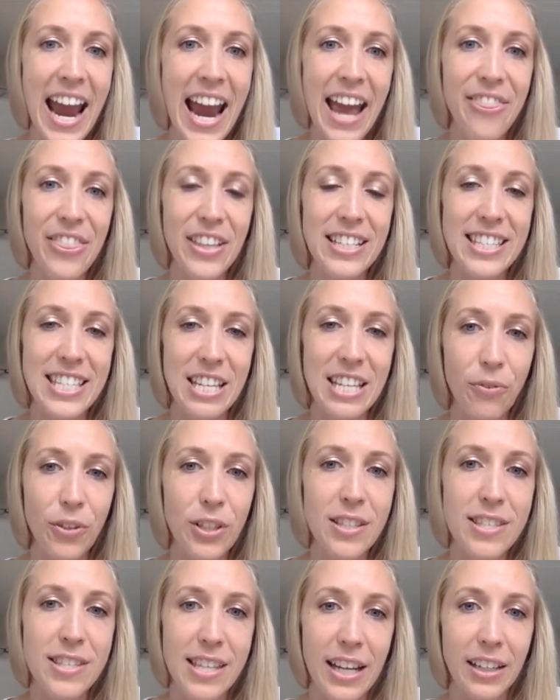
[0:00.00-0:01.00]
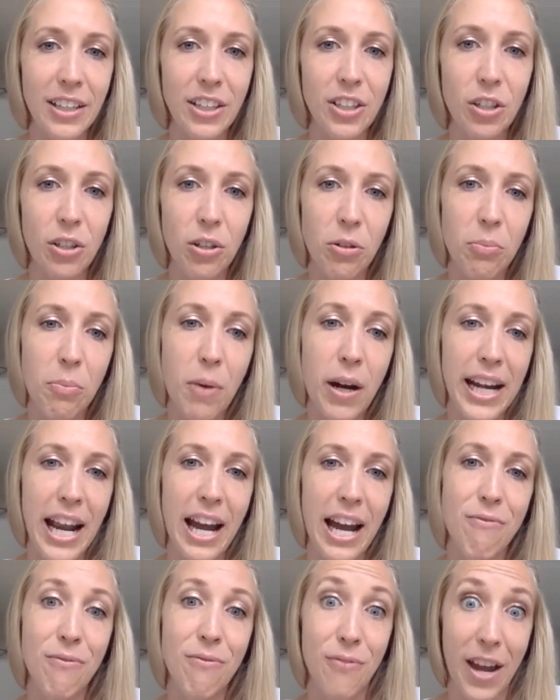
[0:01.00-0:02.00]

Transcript: and the difference that you might have